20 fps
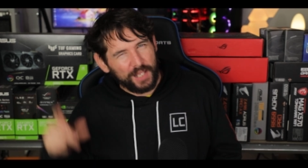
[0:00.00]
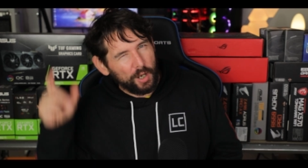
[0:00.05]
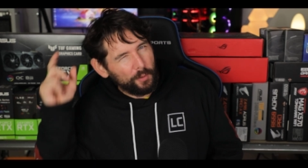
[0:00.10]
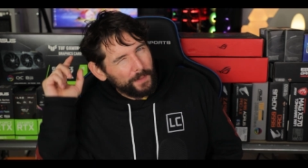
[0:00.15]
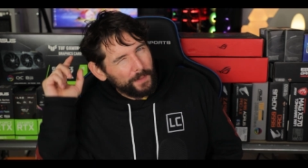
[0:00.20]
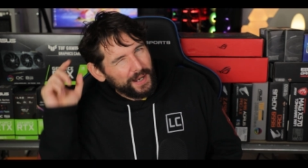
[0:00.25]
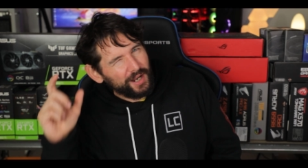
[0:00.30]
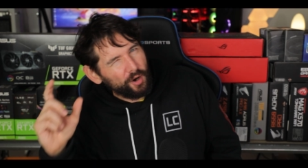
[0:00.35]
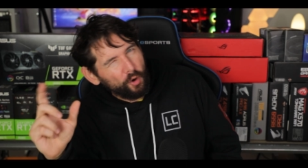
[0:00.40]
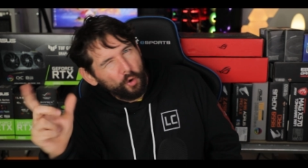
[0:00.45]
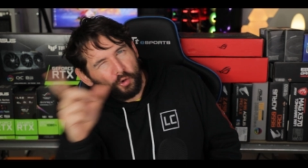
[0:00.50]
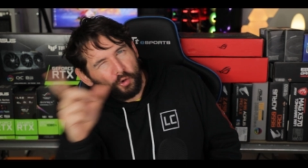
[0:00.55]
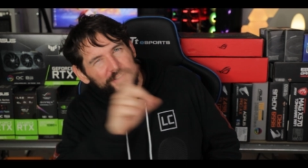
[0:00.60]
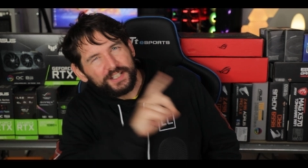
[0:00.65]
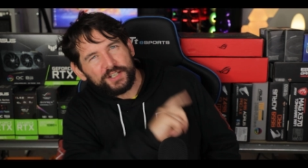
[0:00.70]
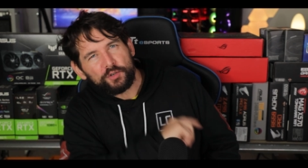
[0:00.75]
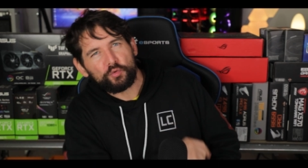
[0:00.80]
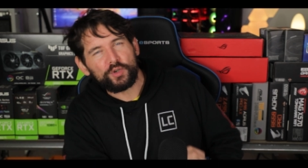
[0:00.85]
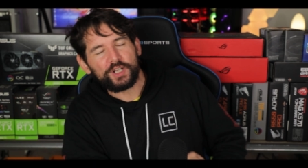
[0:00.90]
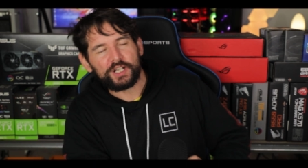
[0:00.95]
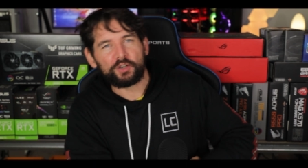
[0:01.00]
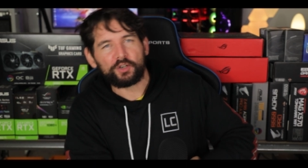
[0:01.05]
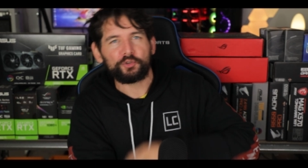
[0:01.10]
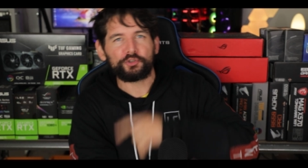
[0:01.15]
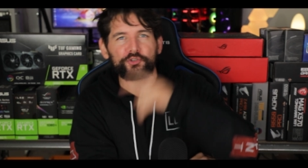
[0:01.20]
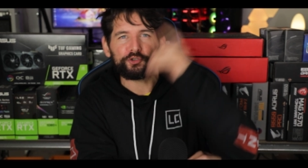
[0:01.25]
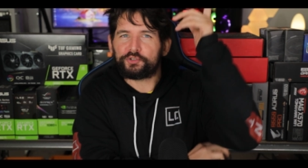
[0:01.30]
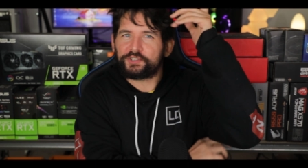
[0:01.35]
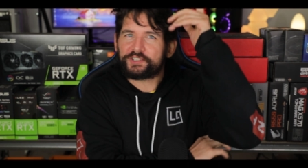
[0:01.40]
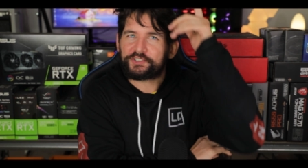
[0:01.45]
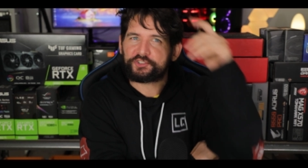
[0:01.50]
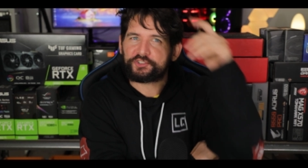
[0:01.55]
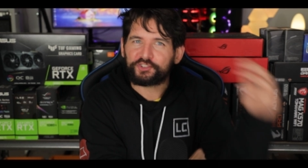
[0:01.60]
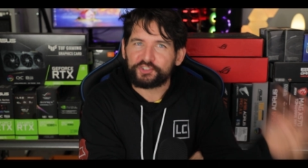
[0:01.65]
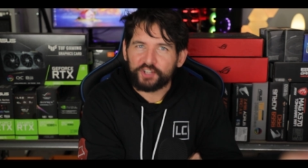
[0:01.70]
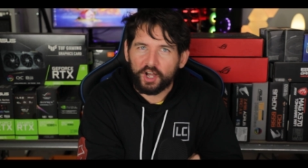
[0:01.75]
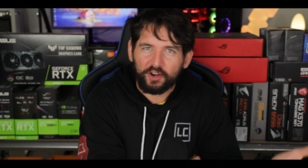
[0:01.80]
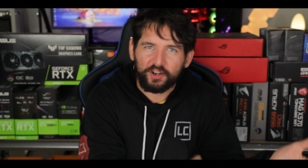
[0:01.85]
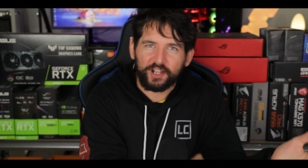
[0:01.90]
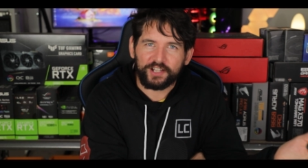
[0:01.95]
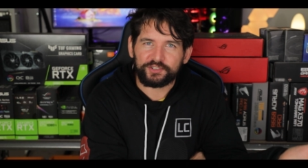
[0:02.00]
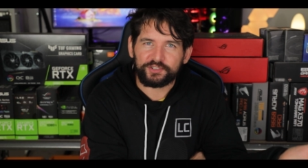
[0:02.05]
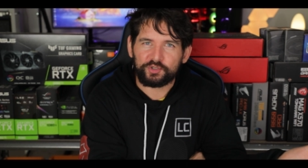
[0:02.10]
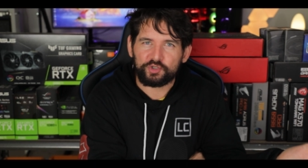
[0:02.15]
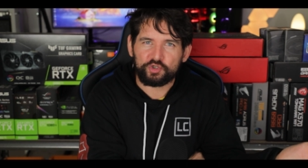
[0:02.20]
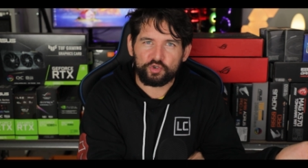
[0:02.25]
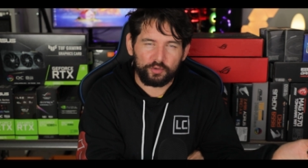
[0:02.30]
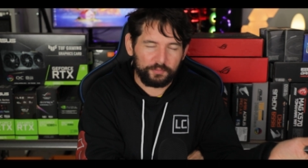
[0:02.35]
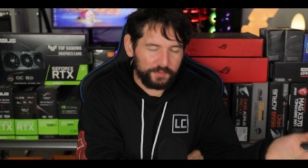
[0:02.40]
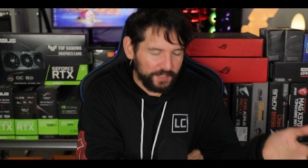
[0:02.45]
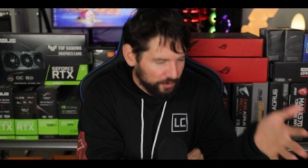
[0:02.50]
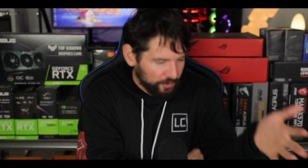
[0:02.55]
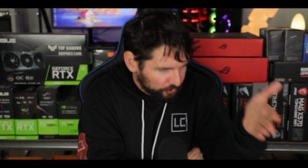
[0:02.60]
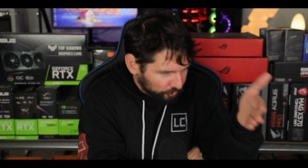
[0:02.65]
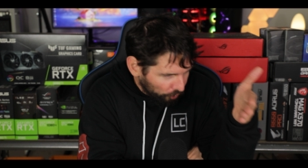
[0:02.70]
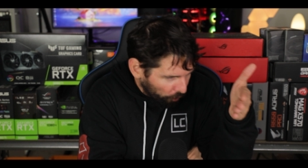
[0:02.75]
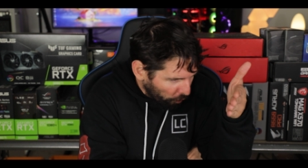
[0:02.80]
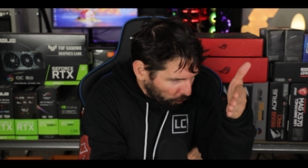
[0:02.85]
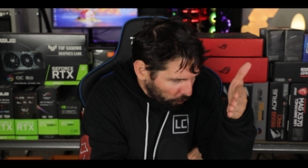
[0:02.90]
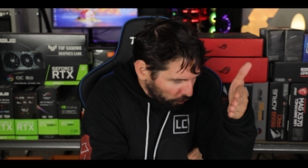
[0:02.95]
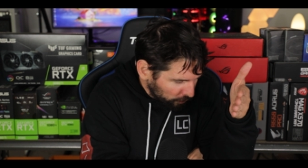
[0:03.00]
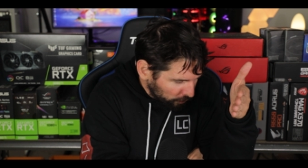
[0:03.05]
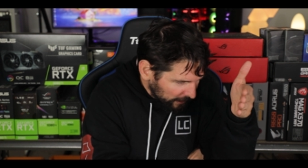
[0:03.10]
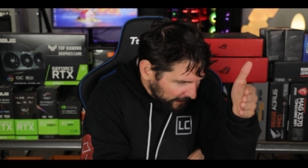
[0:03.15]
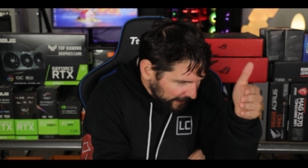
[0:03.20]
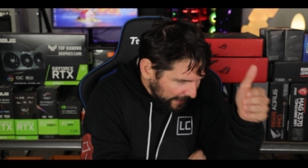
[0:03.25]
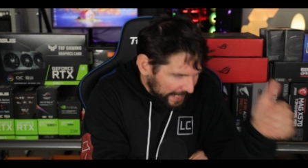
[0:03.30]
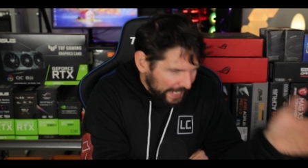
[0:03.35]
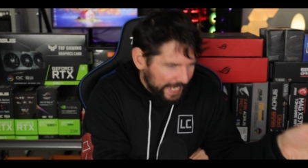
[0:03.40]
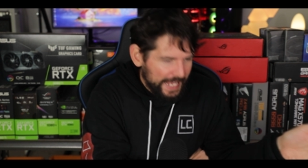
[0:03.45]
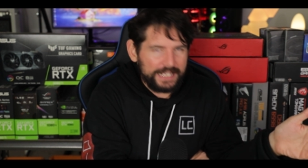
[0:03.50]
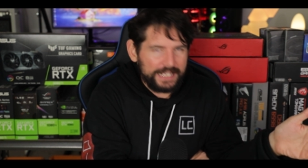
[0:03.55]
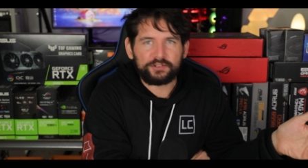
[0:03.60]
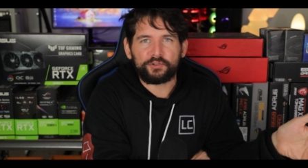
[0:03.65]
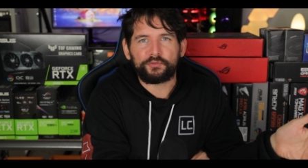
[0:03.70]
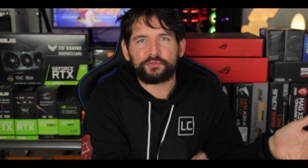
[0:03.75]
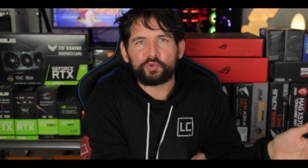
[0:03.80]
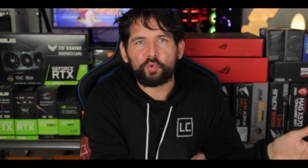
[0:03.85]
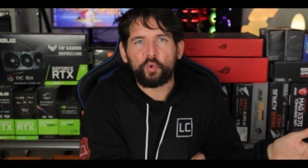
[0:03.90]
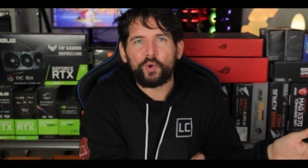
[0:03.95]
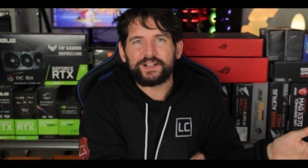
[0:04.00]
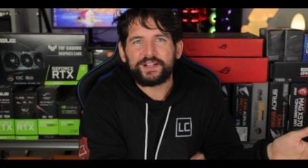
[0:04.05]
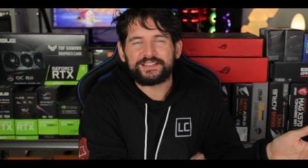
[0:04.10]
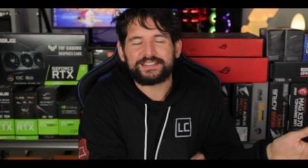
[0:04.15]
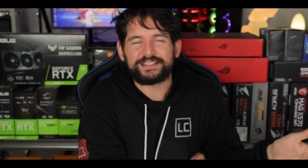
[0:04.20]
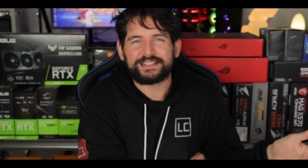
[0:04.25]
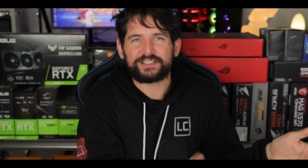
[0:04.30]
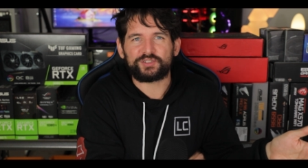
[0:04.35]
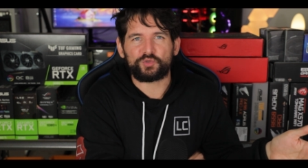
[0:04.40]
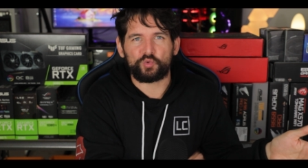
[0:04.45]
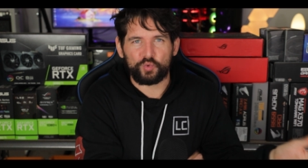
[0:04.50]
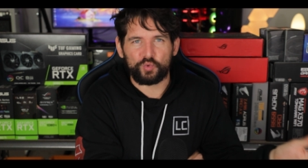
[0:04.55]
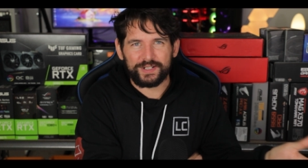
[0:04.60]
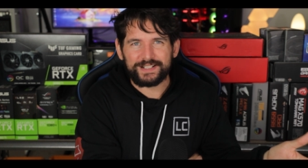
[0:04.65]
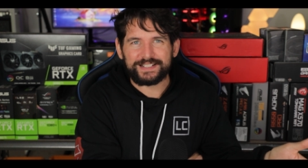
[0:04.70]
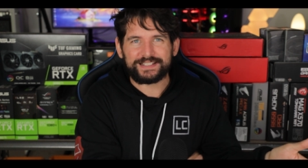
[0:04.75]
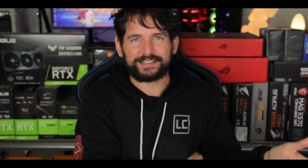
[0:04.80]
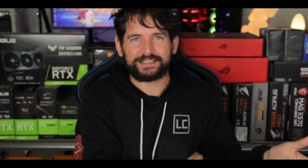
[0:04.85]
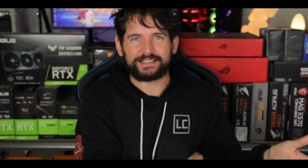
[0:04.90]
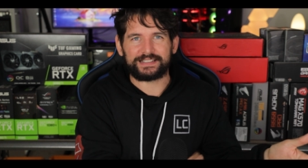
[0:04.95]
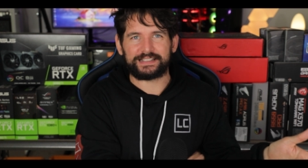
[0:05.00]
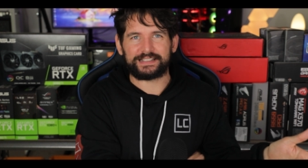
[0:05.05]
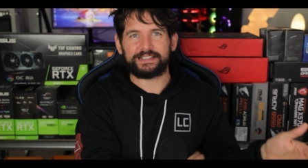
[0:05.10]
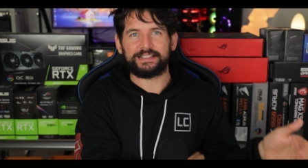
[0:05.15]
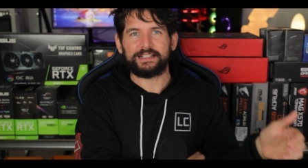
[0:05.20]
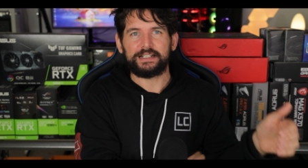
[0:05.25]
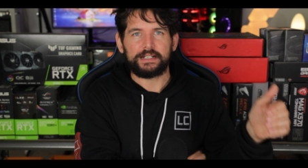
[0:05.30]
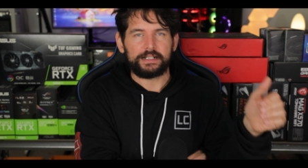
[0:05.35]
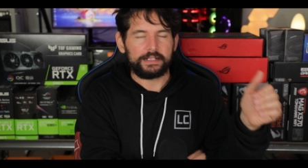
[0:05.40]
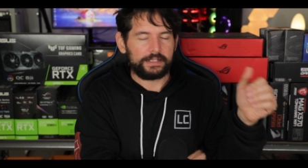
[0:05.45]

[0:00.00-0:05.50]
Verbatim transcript: Now, my only real concern is stock, as usual, because the whole end of 2020